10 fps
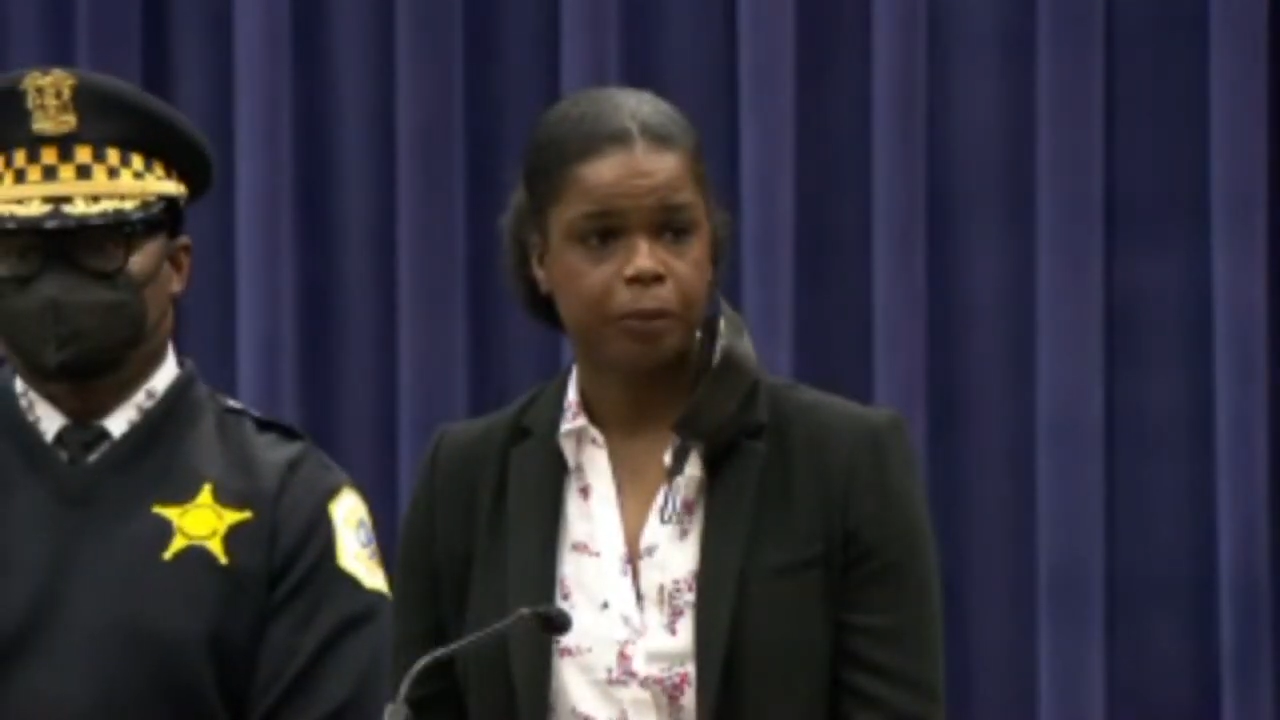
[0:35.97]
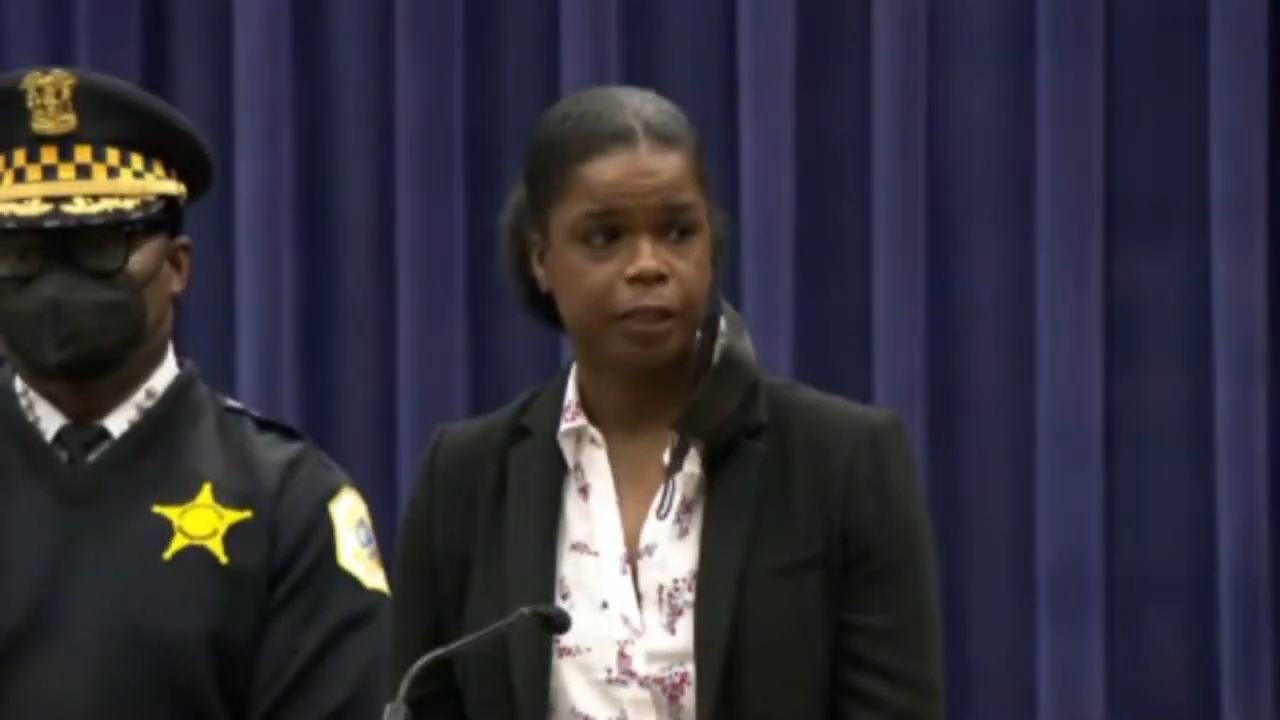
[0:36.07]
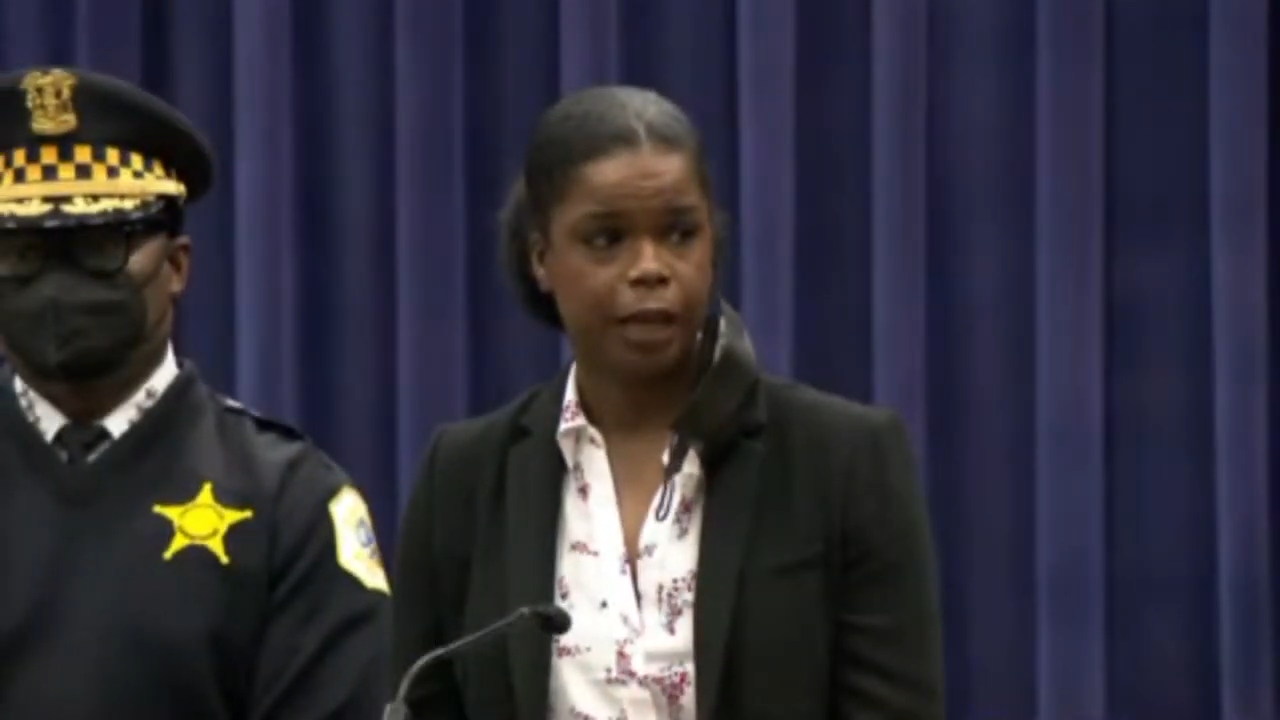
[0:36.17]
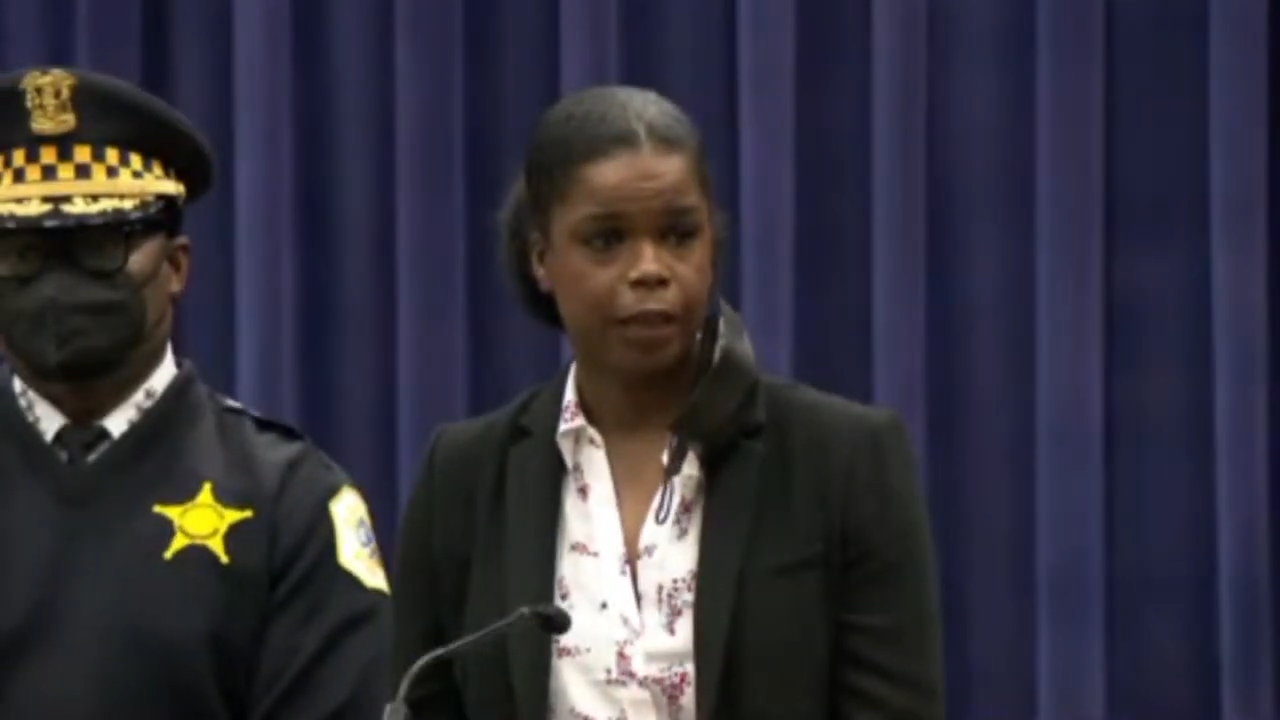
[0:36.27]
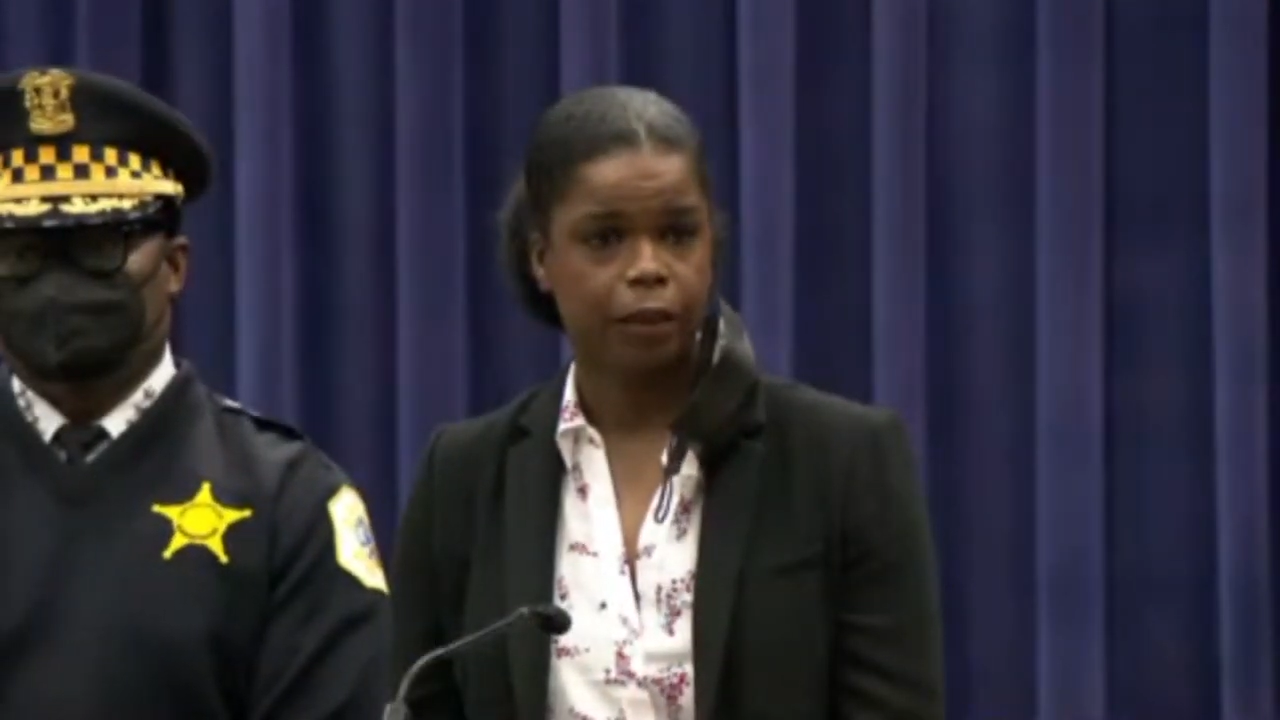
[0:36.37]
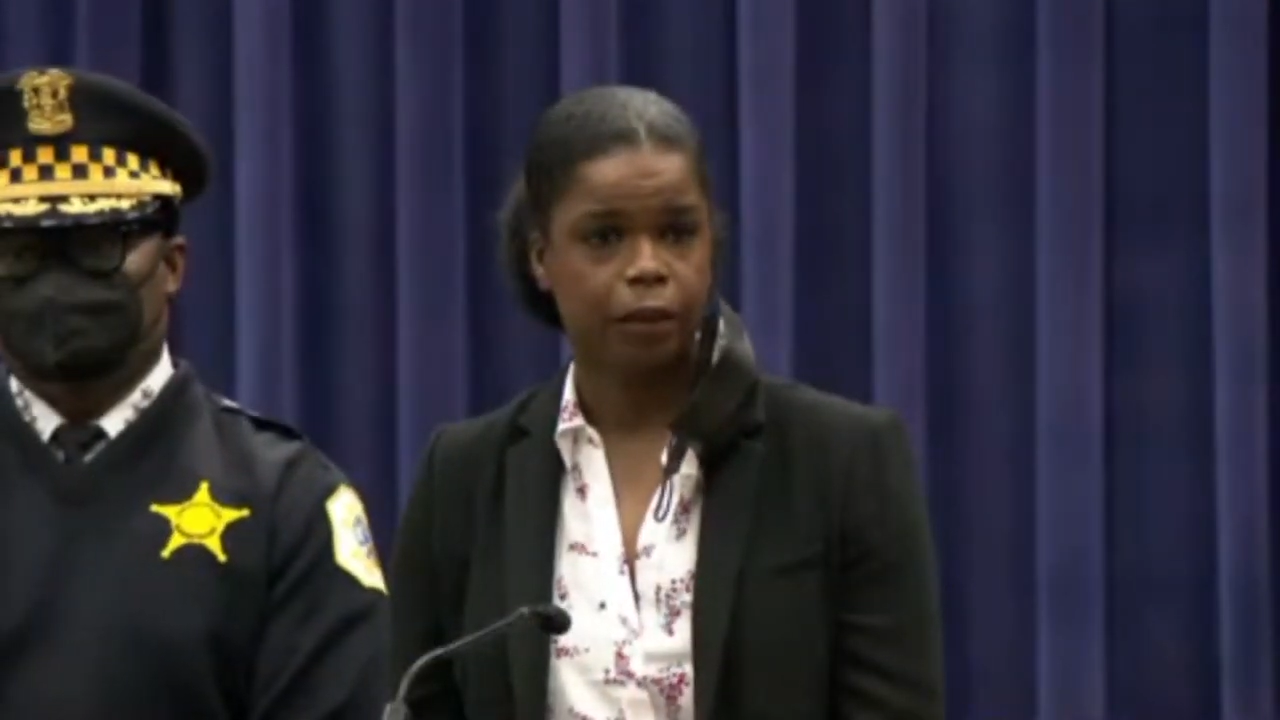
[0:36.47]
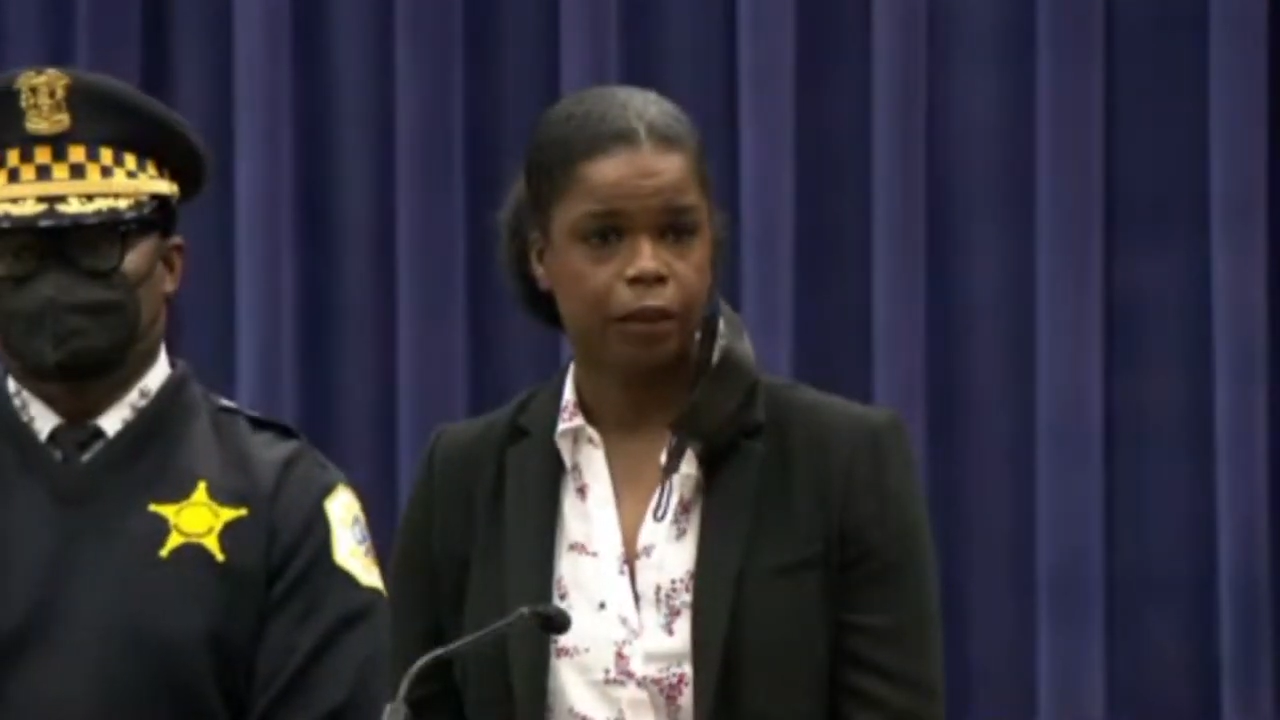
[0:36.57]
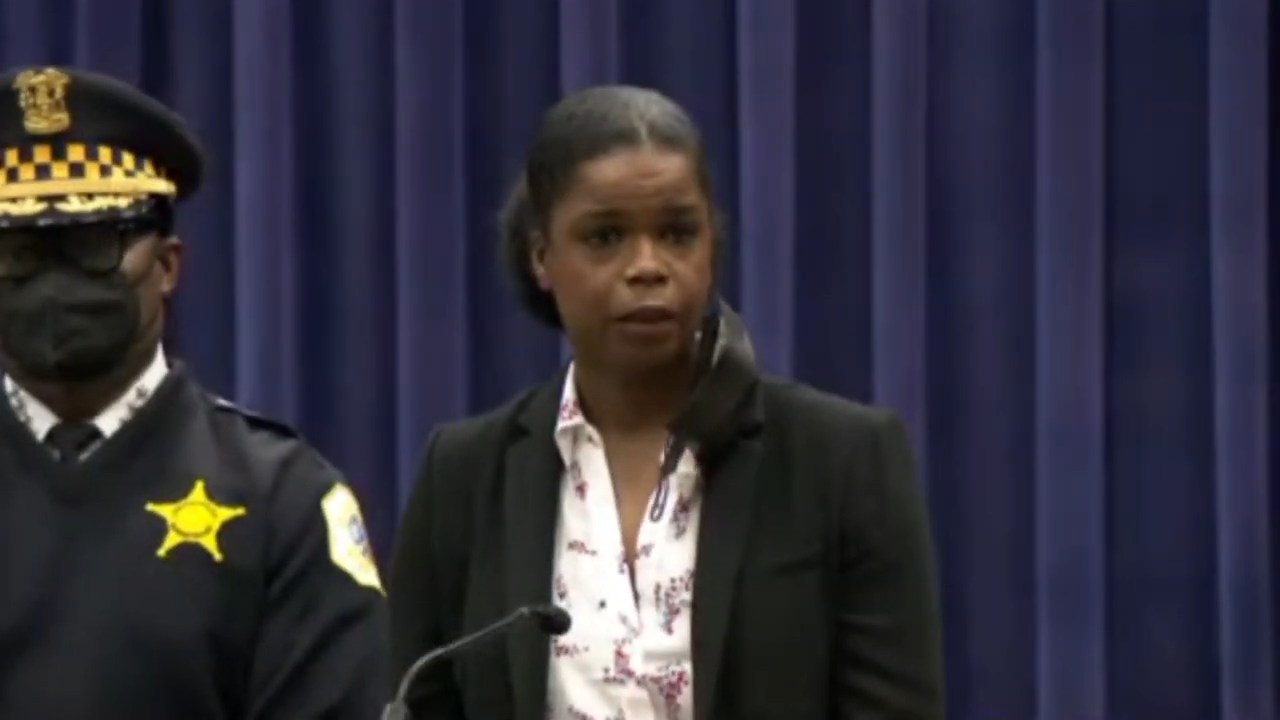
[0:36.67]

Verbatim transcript: together.